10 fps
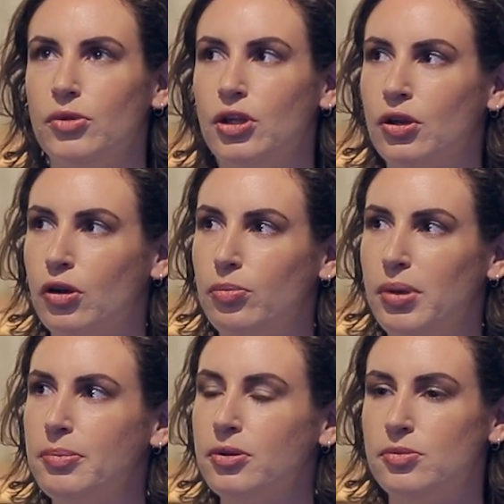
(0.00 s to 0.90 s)
you know,
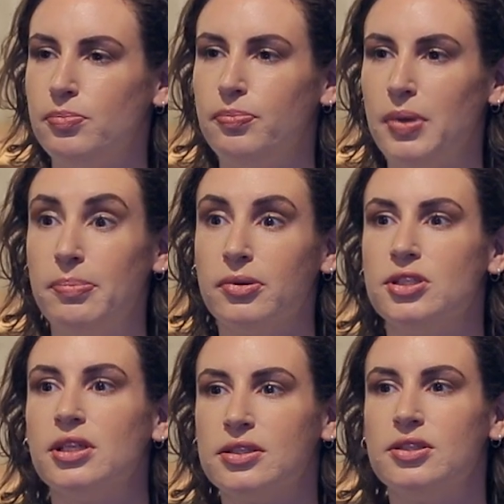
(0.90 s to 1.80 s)
people
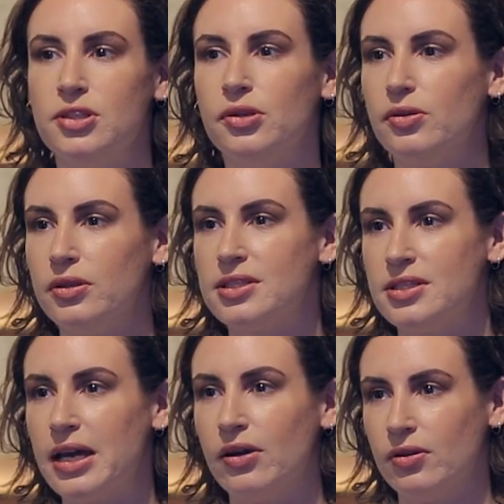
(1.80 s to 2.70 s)
just do
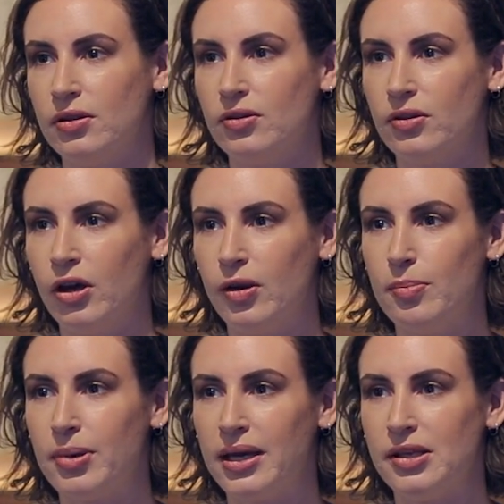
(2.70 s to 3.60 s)
stay on the
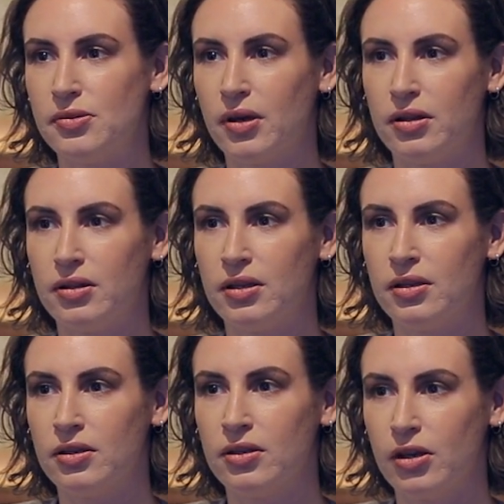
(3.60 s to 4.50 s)
homepage rather
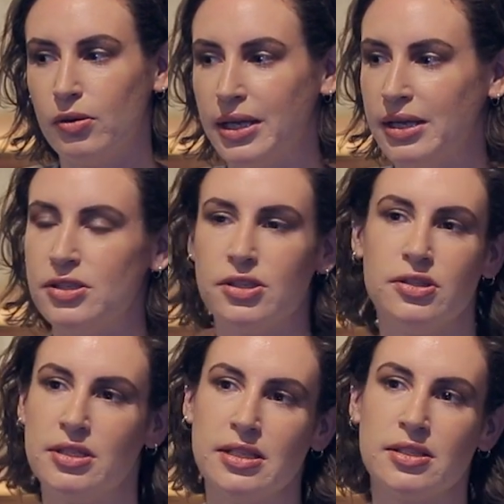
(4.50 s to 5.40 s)
than going into
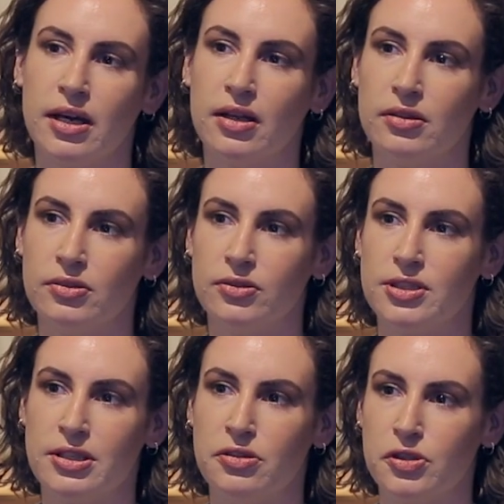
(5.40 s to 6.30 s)
detail
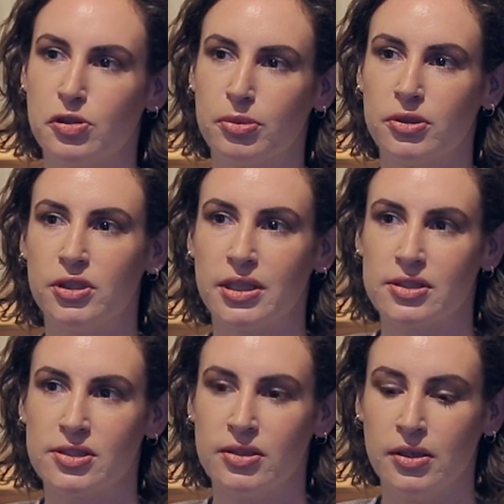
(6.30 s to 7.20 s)
onto individual
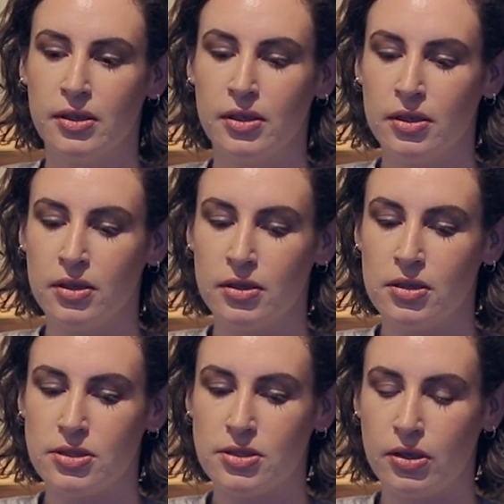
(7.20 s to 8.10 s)
projects.
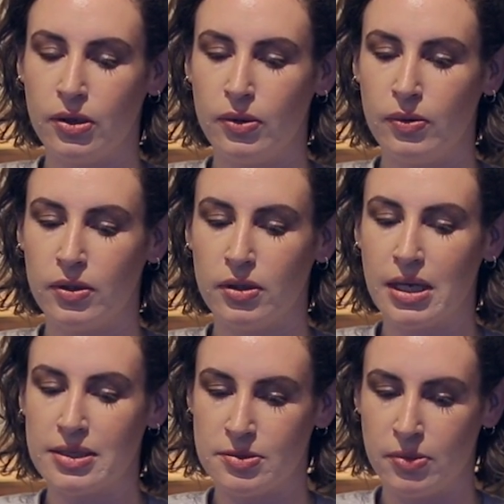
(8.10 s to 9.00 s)
So
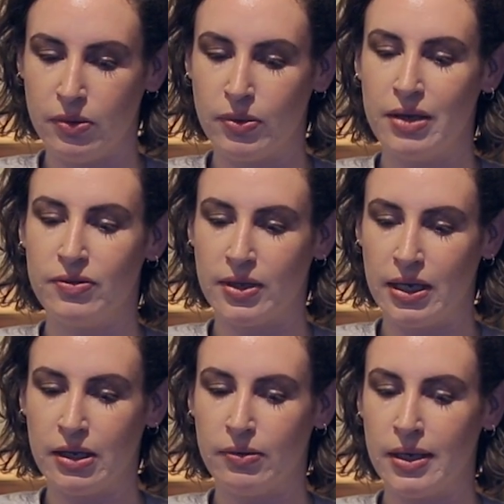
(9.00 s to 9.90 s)
that's my way of
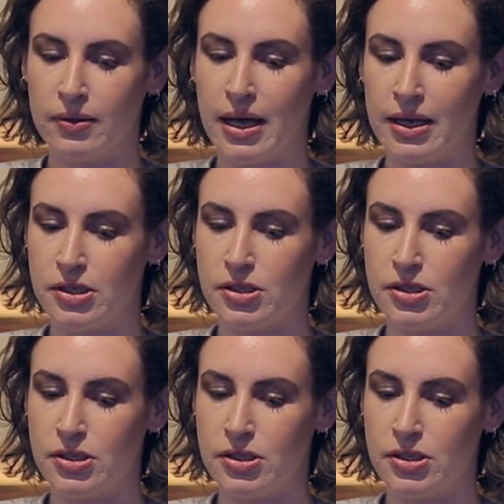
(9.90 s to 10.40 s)
getting around that